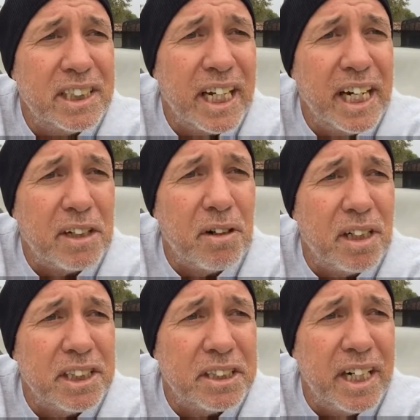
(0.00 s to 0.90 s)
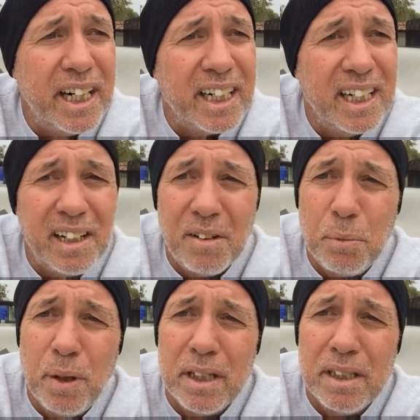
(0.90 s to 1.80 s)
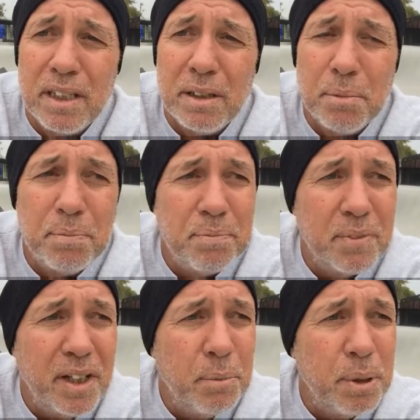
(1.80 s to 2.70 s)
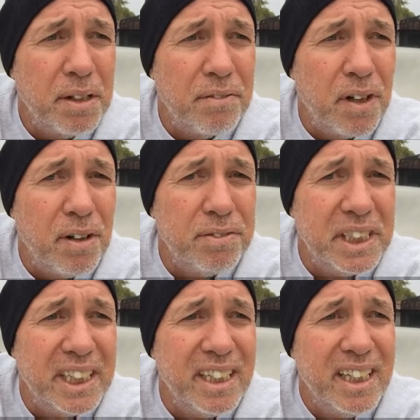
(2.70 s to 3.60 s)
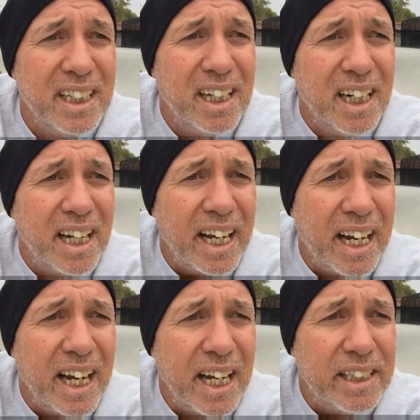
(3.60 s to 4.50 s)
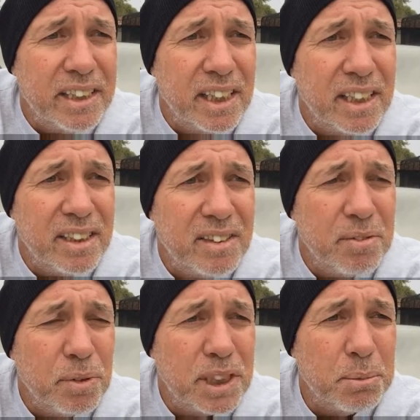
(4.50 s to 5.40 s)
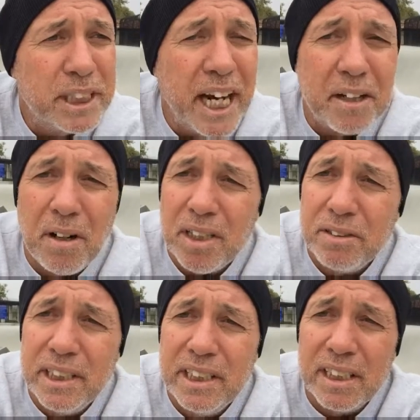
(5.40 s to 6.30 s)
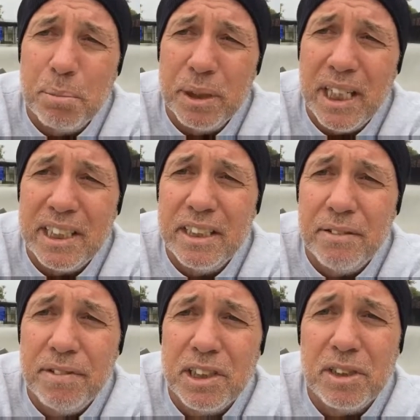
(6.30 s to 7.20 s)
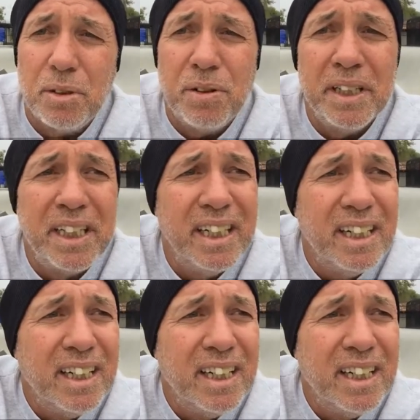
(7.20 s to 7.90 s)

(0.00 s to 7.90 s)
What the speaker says: skate cross track I want to be involved in, and with some skate cross racing. But that's a different story.